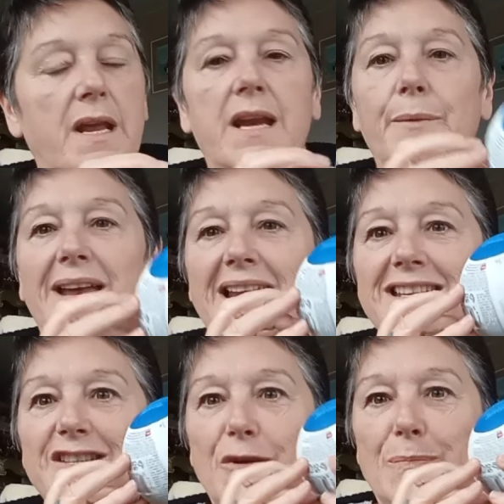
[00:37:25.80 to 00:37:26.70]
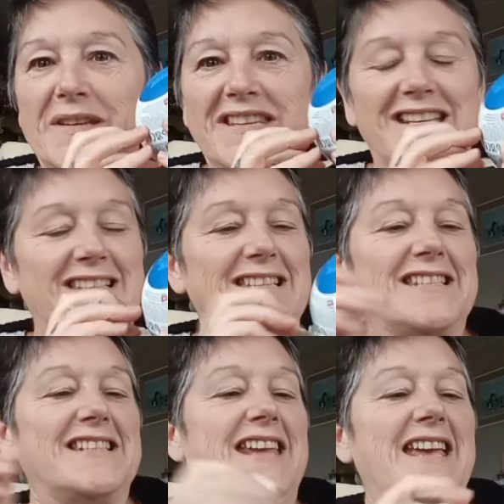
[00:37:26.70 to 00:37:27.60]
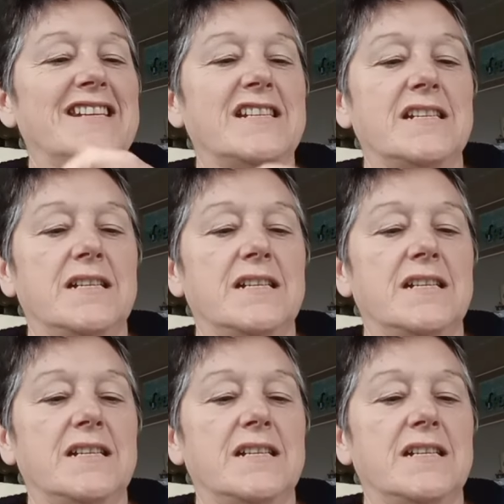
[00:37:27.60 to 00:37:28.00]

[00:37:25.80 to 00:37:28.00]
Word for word: Anyway, let's open this instead.